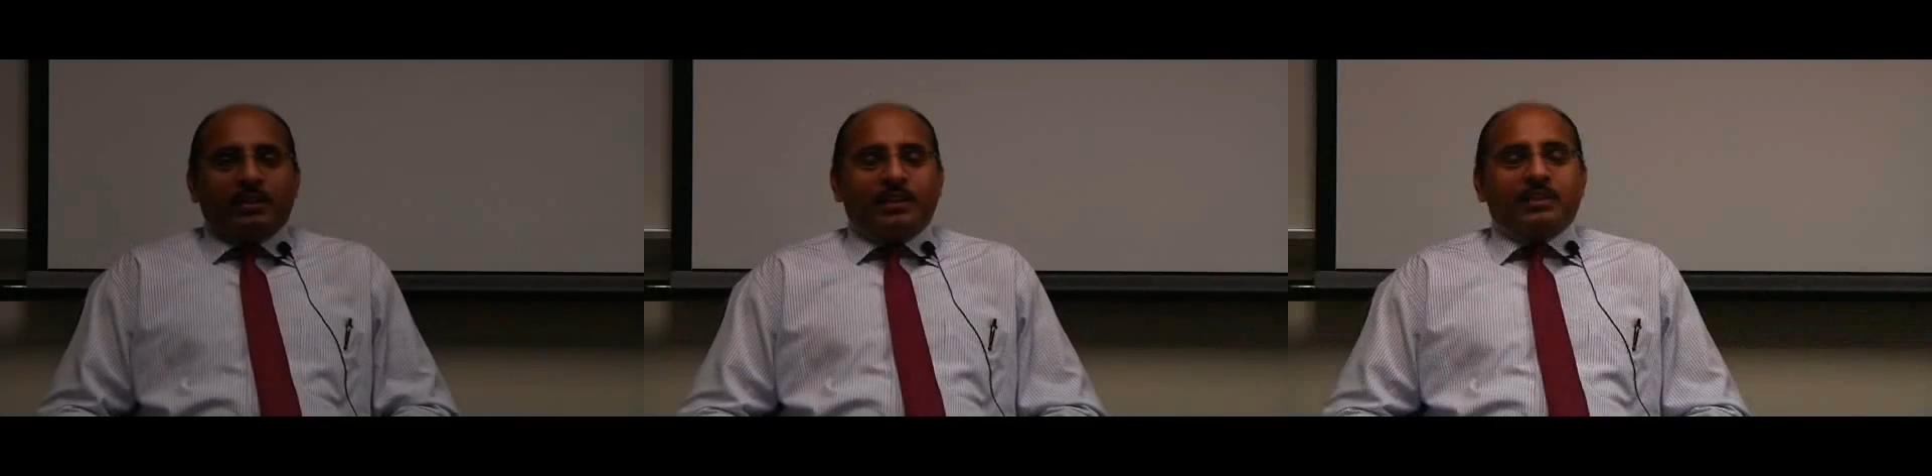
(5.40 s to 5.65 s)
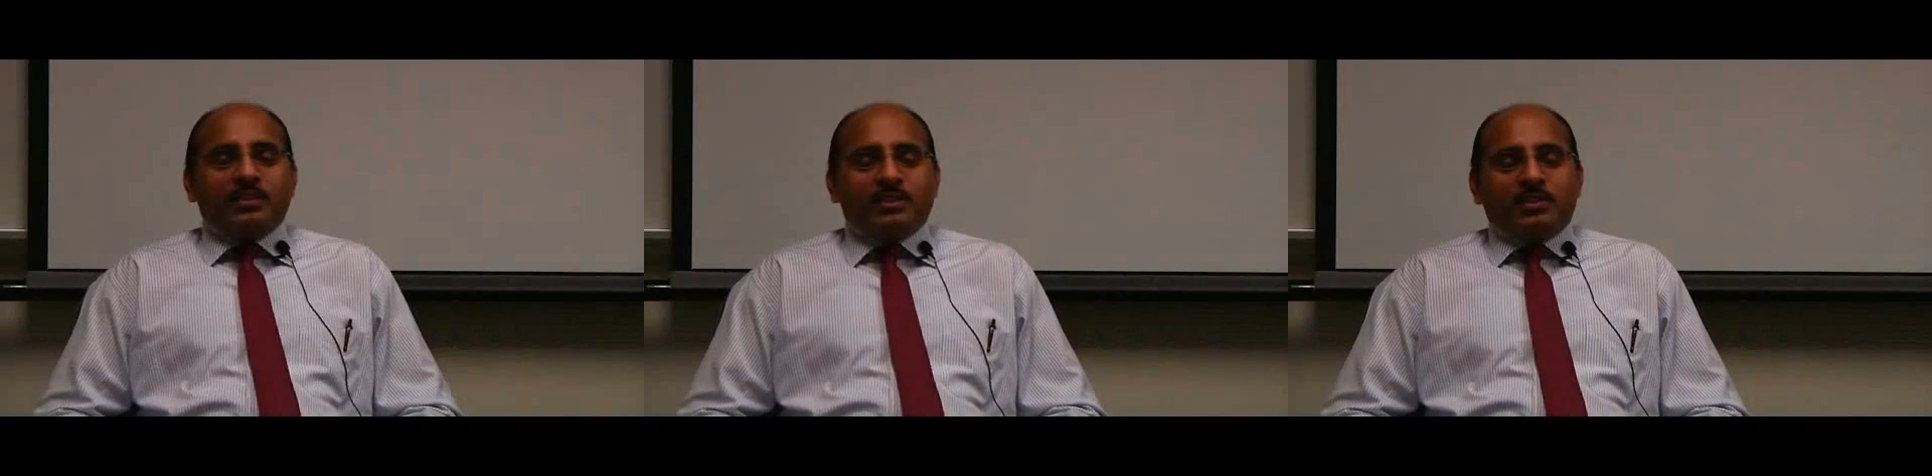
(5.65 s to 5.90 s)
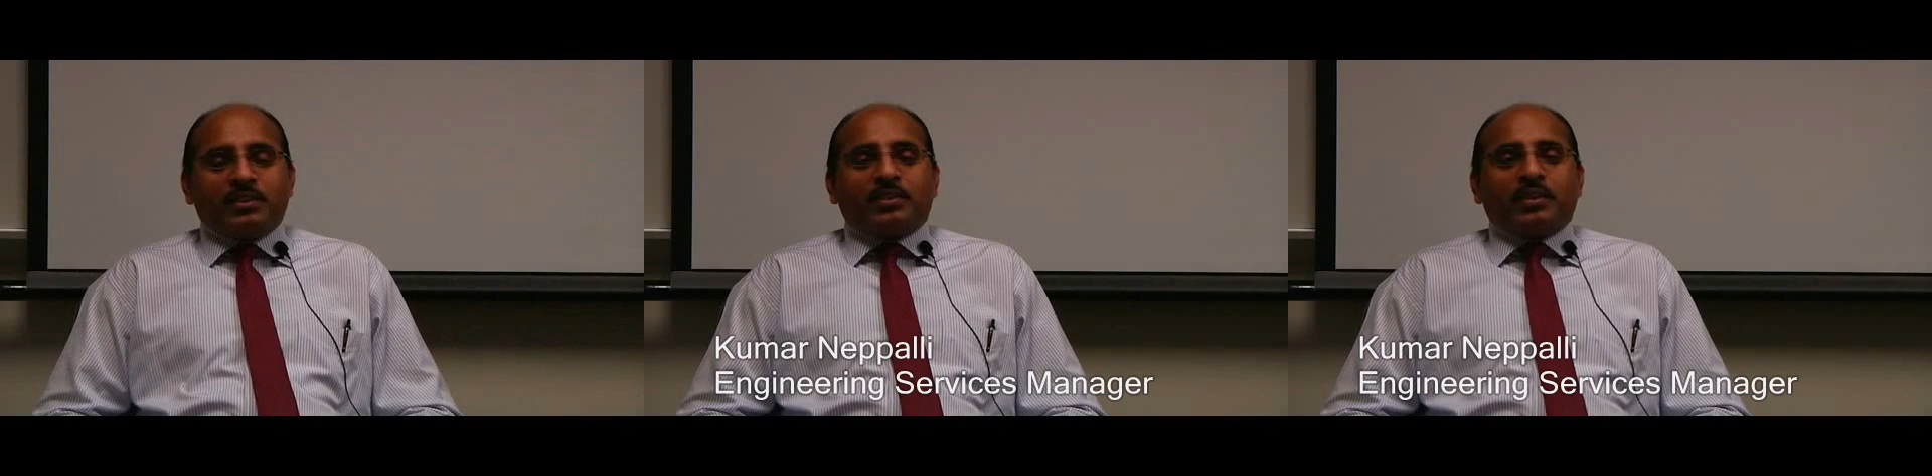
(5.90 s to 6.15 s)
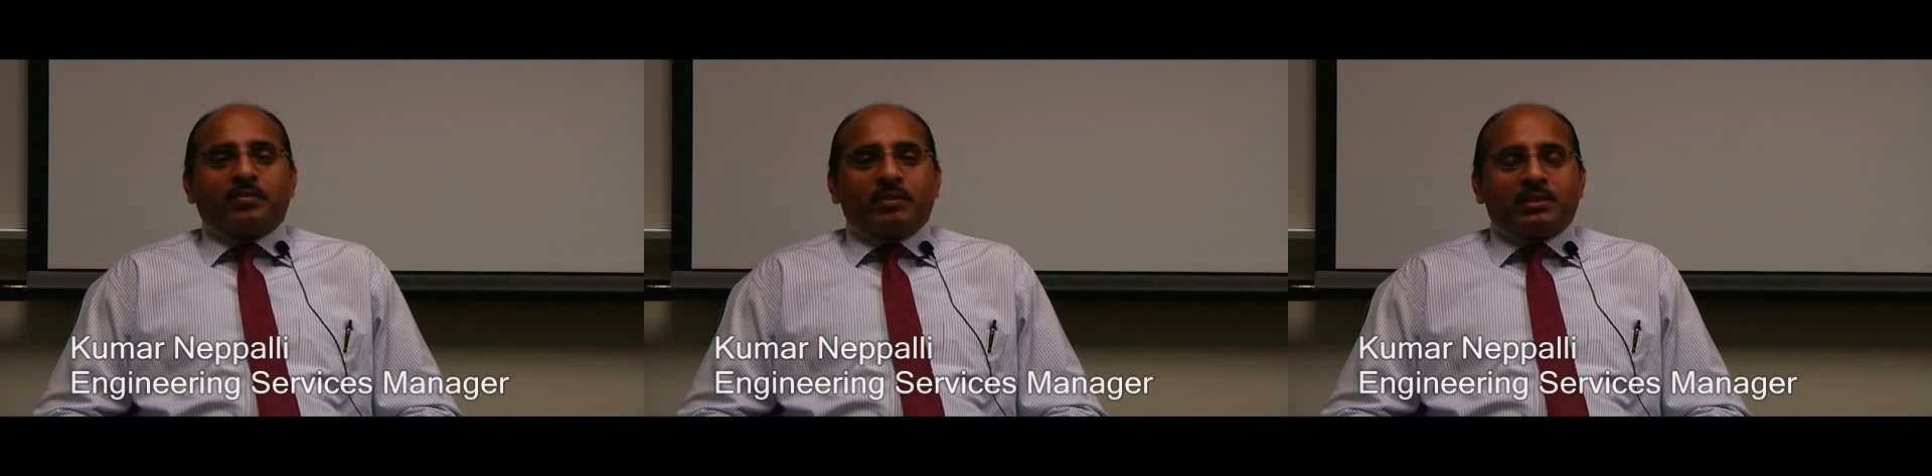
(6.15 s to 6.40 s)
The existing
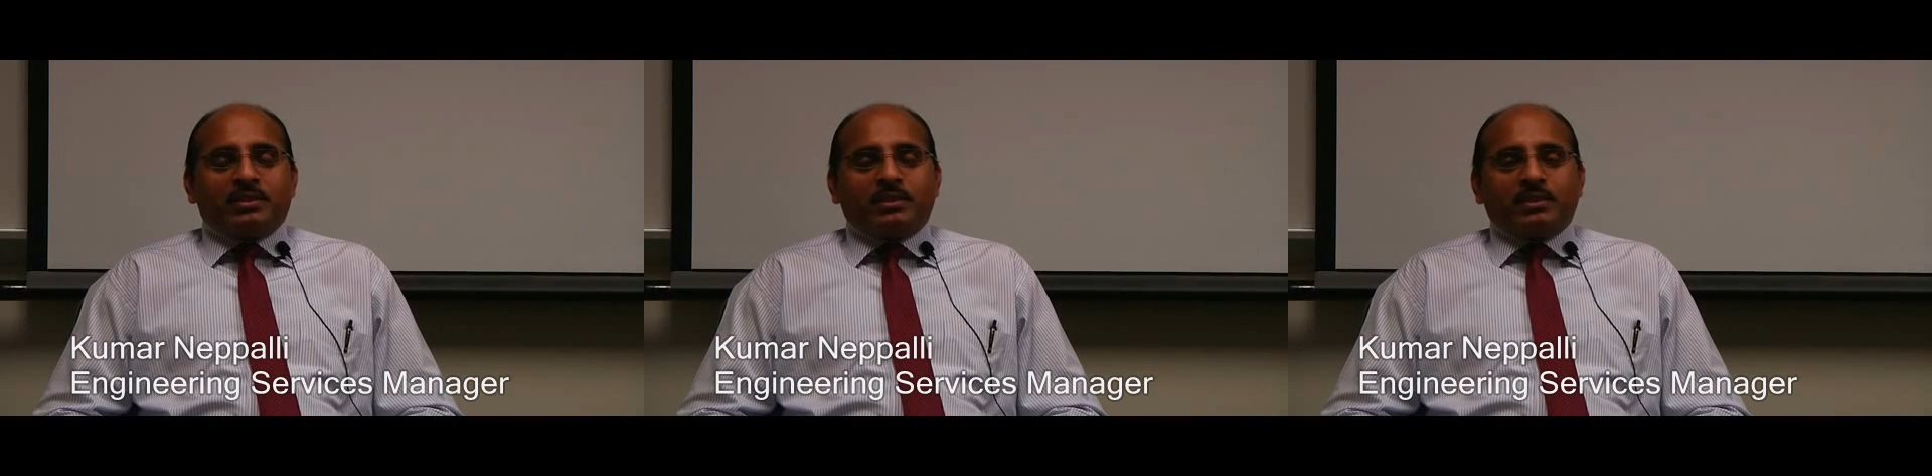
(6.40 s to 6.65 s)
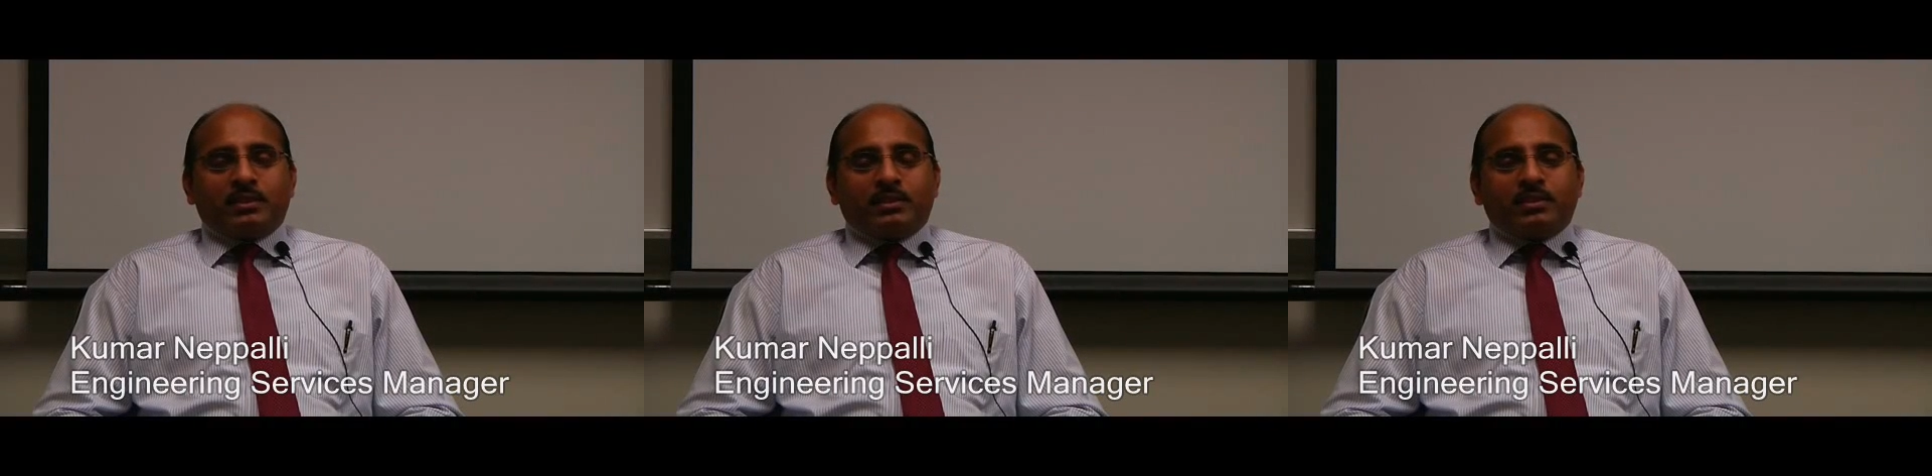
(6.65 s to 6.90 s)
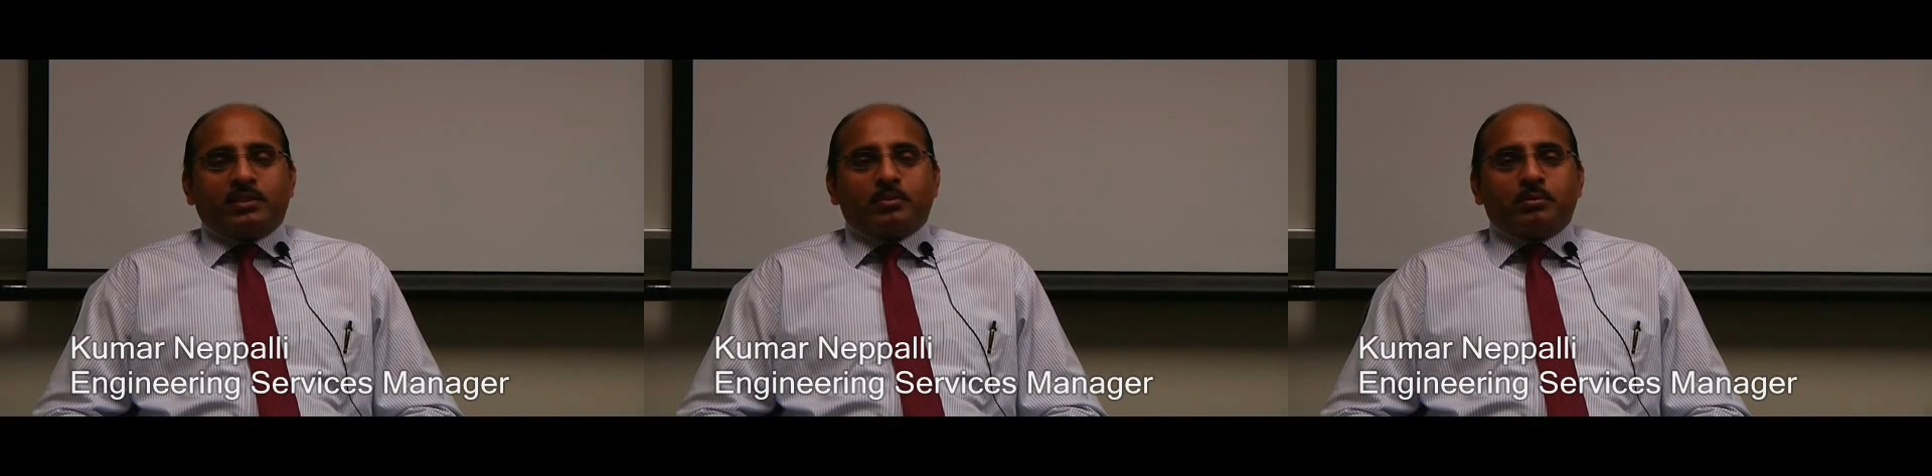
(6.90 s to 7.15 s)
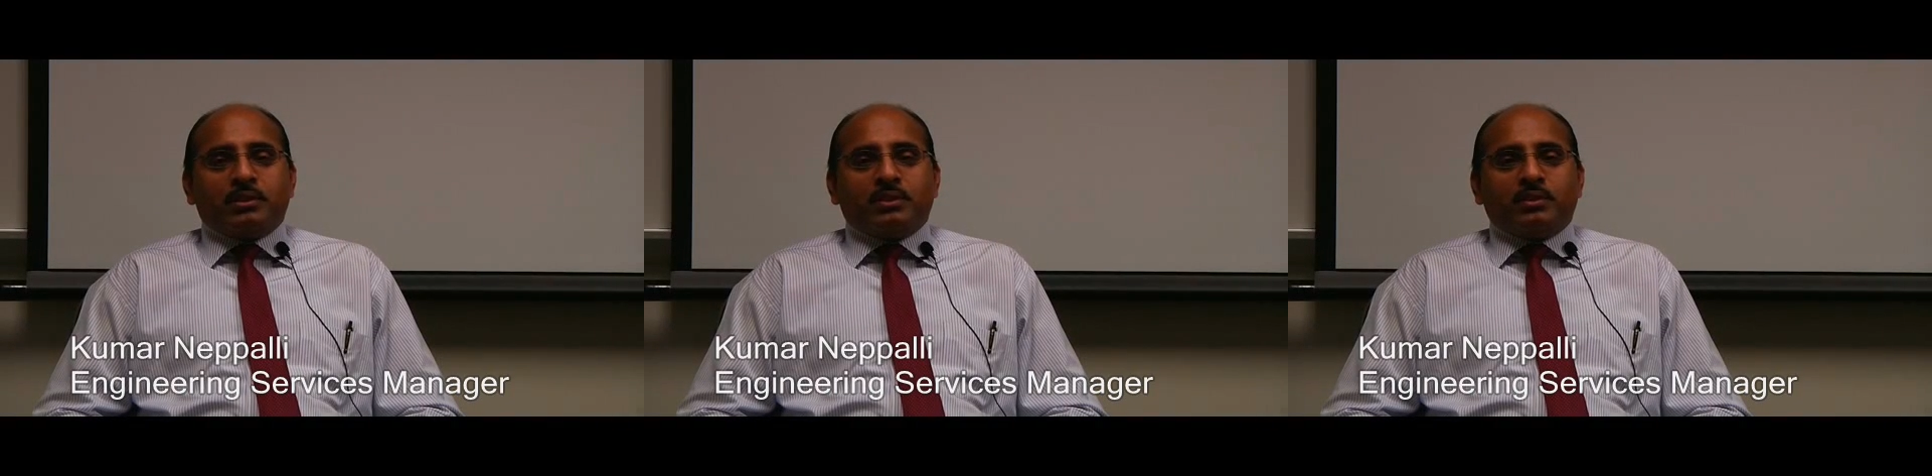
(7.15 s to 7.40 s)
traffic signal
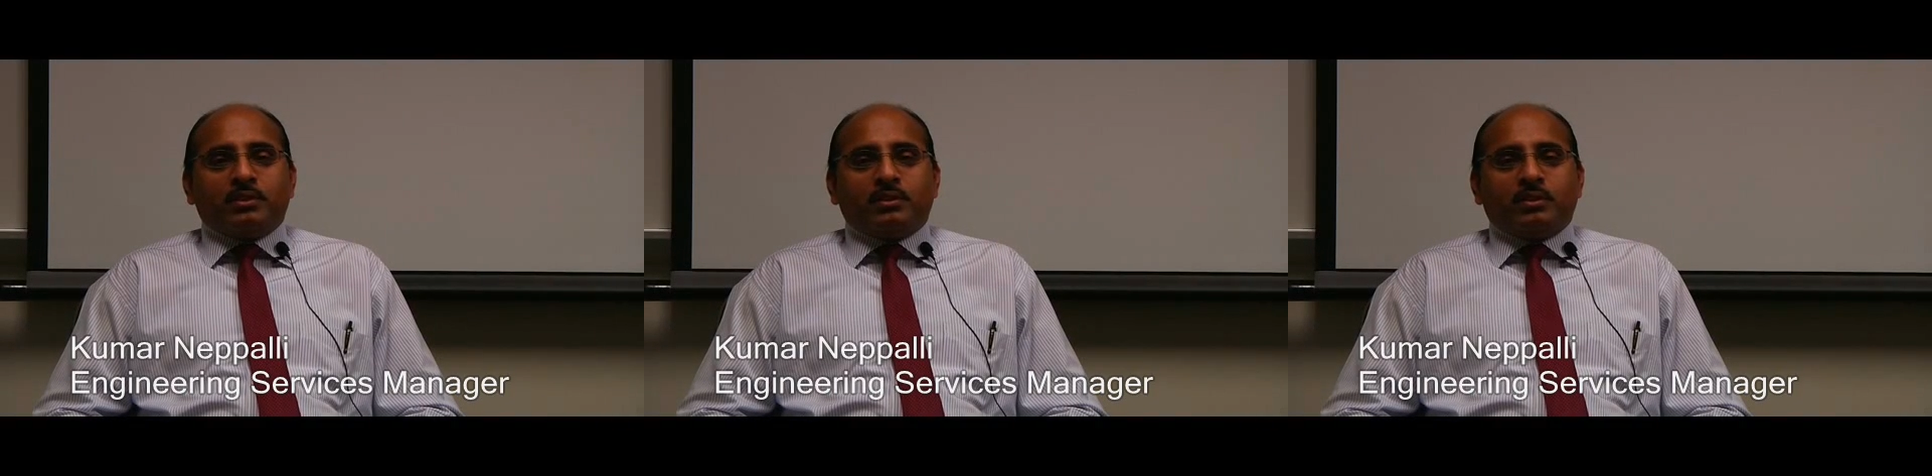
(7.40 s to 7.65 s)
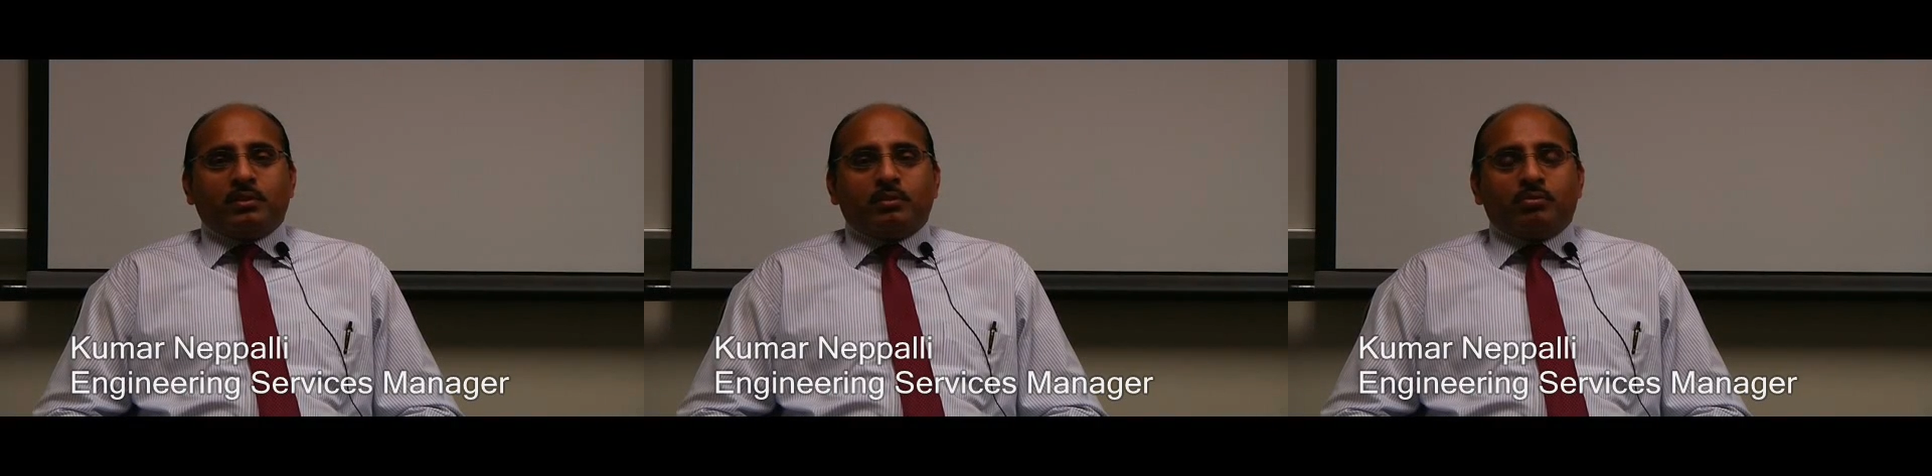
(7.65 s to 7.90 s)
system is uh,